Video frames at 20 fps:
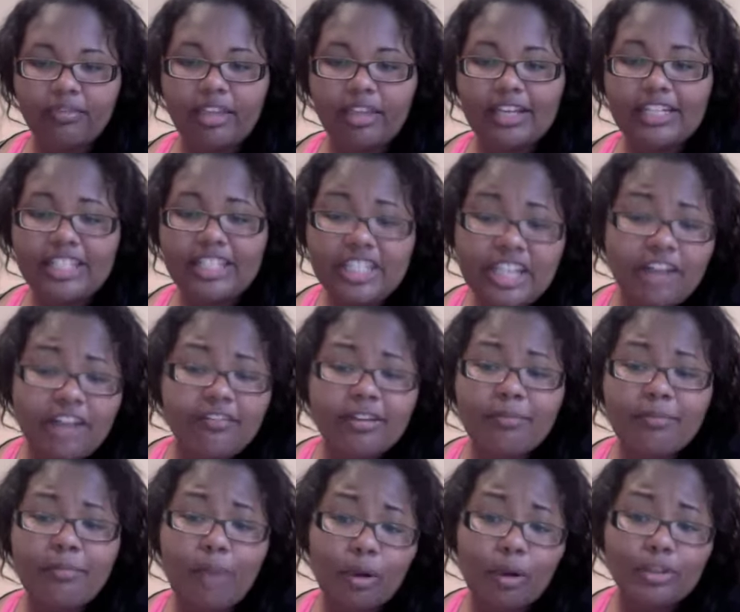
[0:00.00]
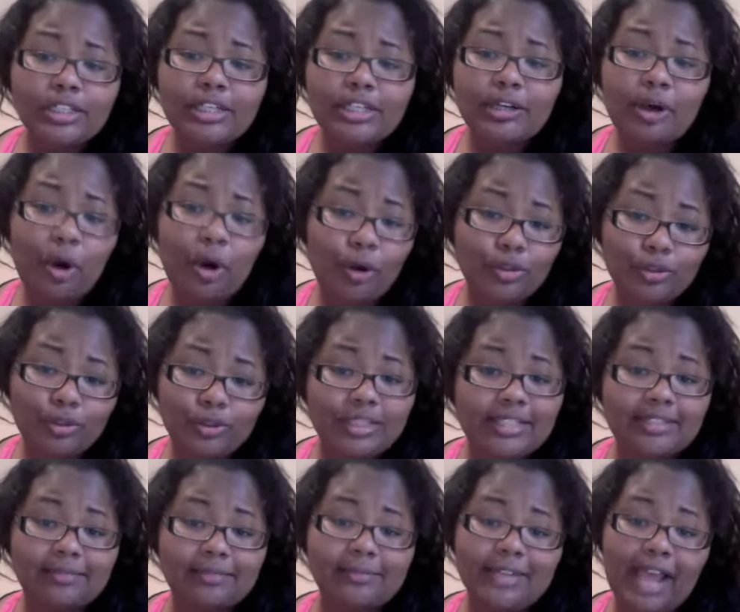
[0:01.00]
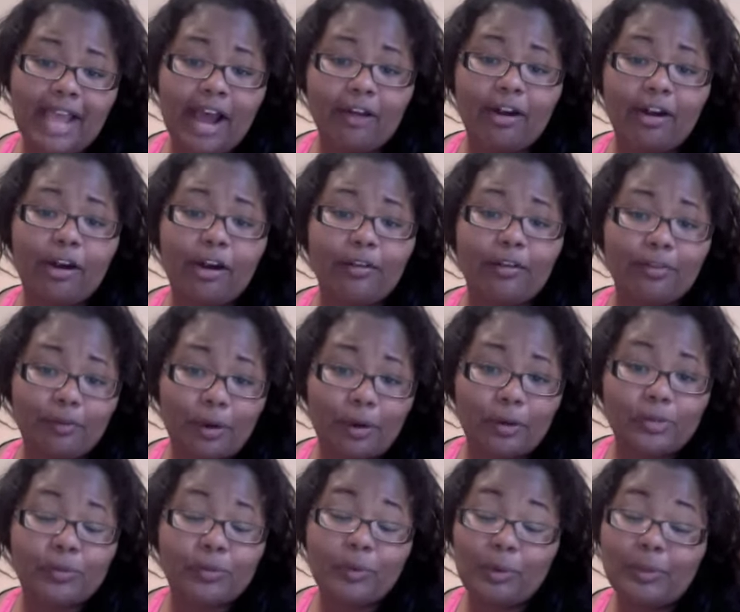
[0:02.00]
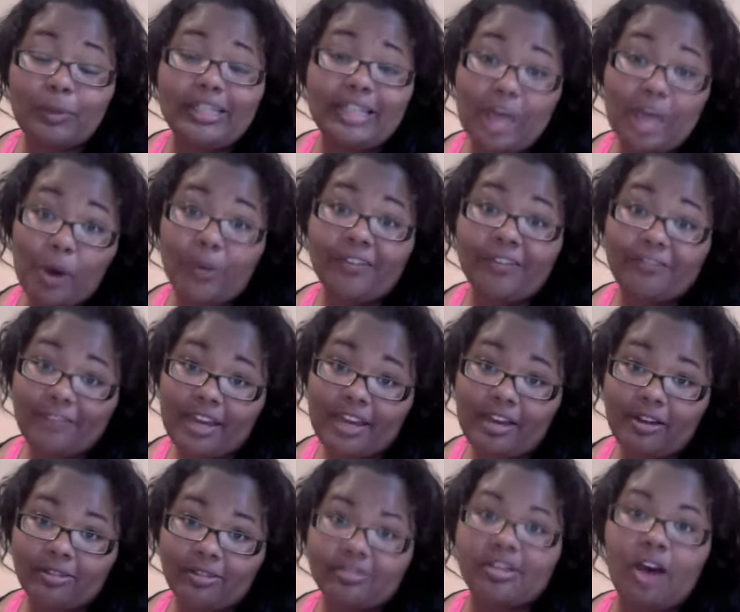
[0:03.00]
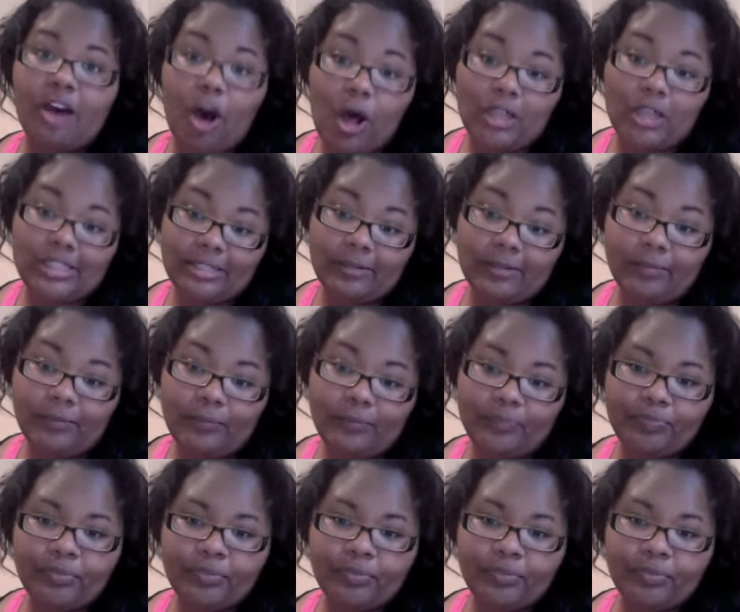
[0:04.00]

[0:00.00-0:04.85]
"Shoving multiculturalism down our throats when we know it fails. Awesome."